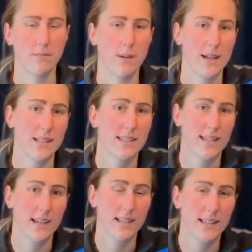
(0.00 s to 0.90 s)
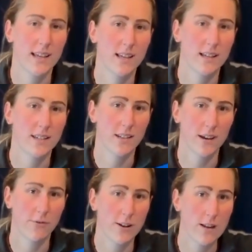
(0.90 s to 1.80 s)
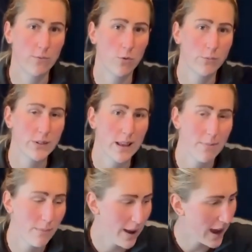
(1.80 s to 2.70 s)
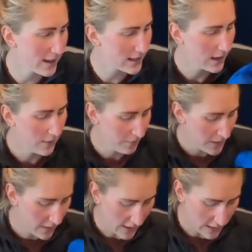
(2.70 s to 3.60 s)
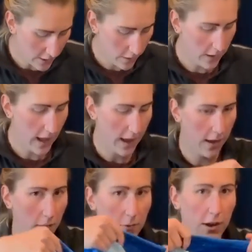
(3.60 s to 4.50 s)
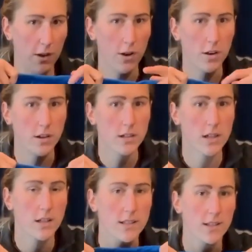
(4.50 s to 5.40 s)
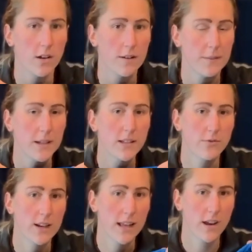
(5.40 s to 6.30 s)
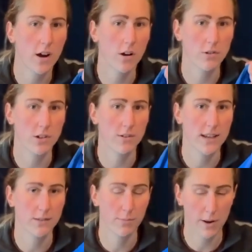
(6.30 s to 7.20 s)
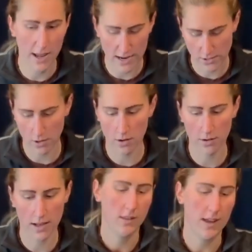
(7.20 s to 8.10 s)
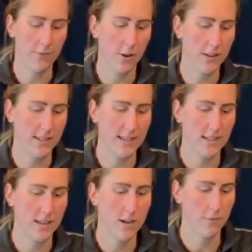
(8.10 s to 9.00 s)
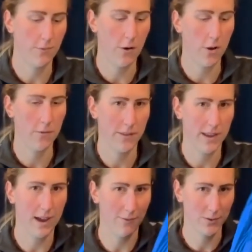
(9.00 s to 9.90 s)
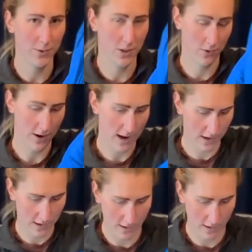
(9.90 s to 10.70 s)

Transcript: to -6, so they're really warm sleeping bags. They don't have a hood, so if it is really cold, you'll need to put a hat on. They've got these things that you can fold over the cuffs, which are great.